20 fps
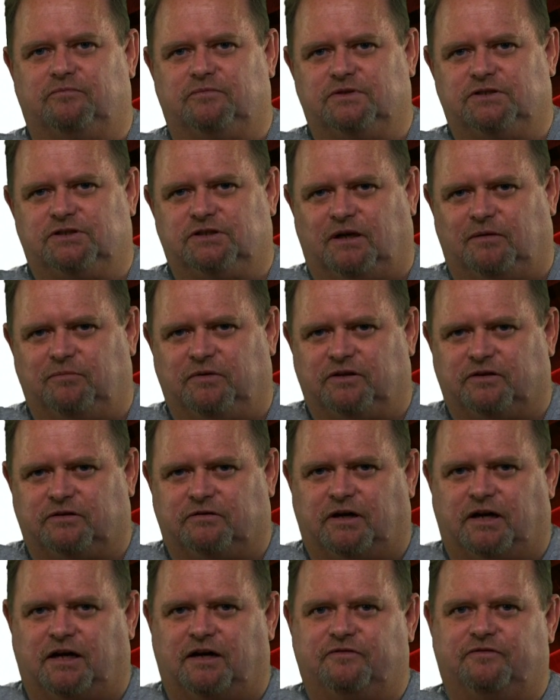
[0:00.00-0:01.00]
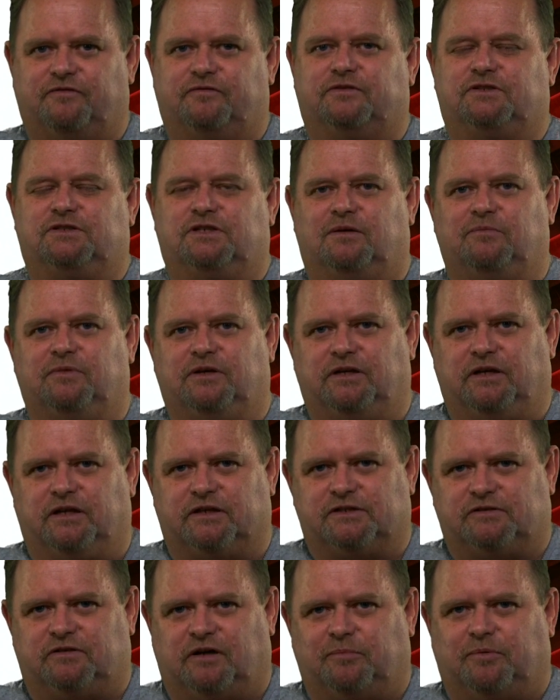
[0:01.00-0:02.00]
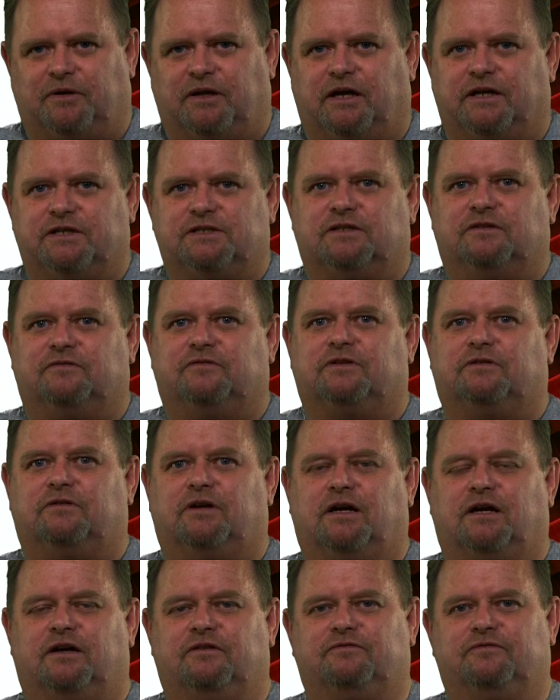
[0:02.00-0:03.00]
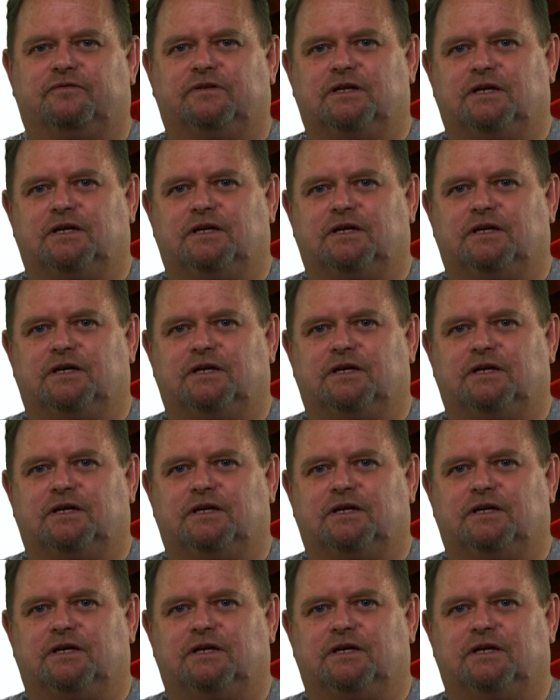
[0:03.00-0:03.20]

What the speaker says: Show me the graph, show me the extrapolation of the graph,